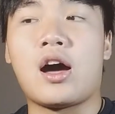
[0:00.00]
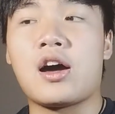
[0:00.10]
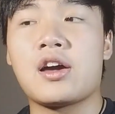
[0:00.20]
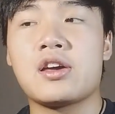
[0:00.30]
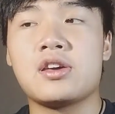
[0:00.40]

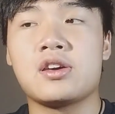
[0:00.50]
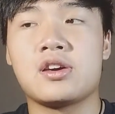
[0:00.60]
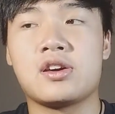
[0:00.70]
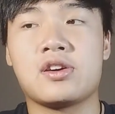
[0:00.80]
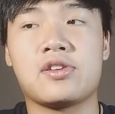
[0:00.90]

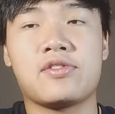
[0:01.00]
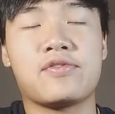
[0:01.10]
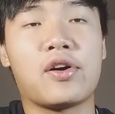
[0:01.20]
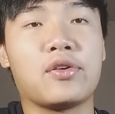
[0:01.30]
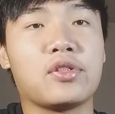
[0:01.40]
I
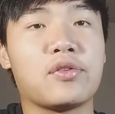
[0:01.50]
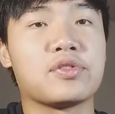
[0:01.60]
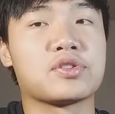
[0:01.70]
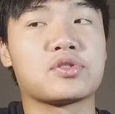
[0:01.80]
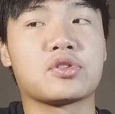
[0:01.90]
fell in love
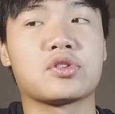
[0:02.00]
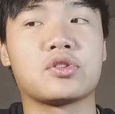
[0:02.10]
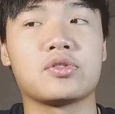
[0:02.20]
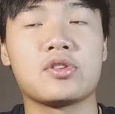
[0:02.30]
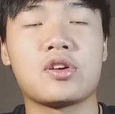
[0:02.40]
with this
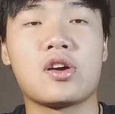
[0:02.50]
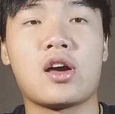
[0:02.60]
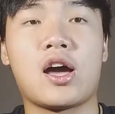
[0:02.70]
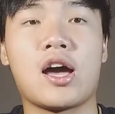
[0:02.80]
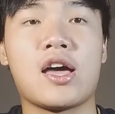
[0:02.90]
girl,
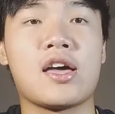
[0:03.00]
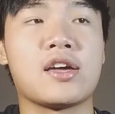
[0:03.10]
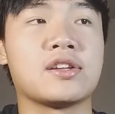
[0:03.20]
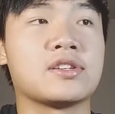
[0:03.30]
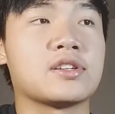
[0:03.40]

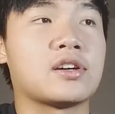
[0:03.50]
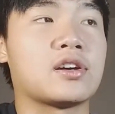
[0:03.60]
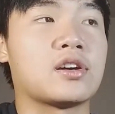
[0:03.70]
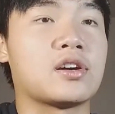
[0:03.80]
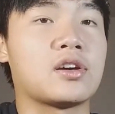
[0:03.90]
and
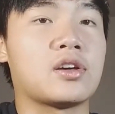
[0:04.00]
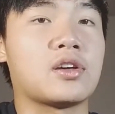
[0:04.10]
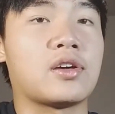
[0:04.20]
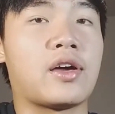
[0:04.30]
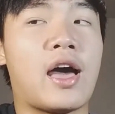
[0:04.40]

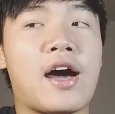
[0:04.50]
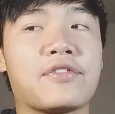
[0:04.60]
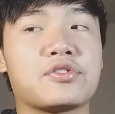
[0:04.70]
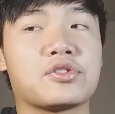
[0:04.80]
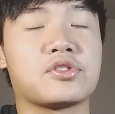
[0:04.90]

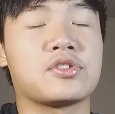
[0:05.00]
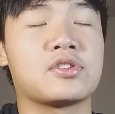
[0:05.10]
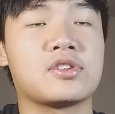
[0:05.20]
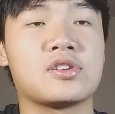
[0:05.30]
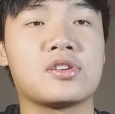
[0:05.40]
after
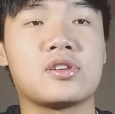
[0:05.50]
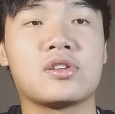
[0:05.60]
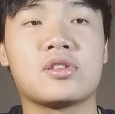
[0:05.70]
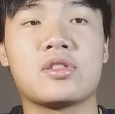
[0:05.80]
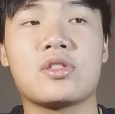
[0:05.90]

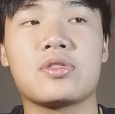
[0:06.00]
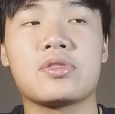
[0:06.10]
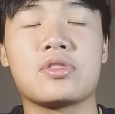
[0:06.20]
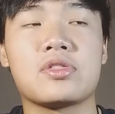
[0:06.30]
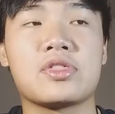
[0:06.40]

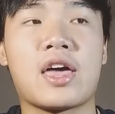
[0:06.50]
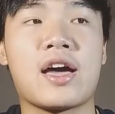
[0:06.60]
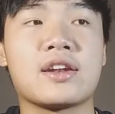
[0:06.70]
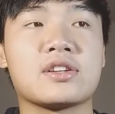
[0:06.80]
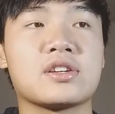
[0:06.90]

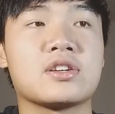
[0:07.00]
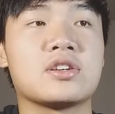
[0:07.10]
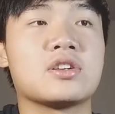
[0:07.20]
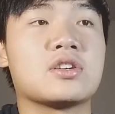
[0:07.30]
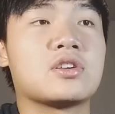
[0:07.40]
that
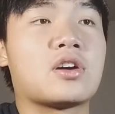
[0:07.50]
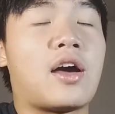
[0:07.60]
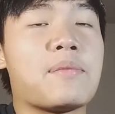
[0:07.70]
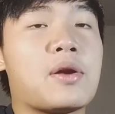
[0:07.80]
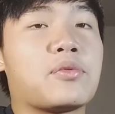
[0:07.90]

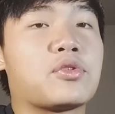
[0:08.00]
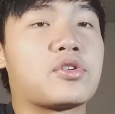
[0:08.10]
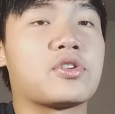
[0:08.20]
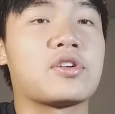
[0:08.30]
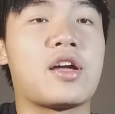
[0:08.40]
I met up with
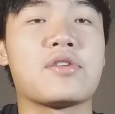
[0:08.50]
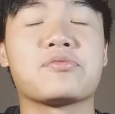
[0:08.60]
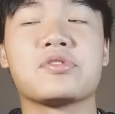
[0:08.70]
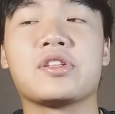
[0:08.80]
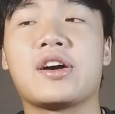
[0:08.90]
her, and I
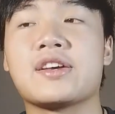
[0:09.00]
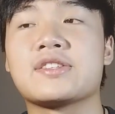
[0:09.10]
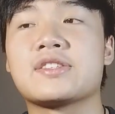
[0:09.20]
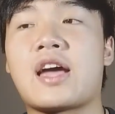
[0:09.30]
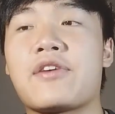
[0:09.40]

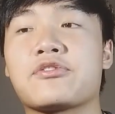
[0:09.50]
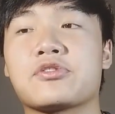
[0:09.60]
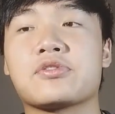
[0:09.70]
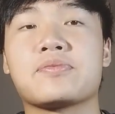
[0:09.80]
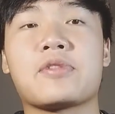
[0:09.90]
realized
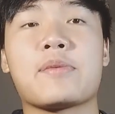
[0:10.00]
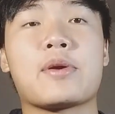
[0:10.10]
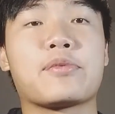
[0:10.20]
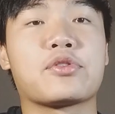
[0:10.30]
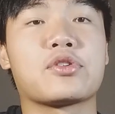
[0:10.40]
after I
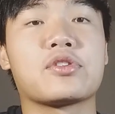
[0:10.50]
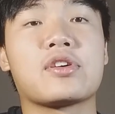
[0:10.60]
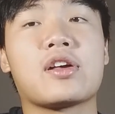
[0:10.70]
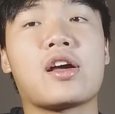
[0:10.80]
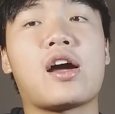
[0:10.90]
met up with her,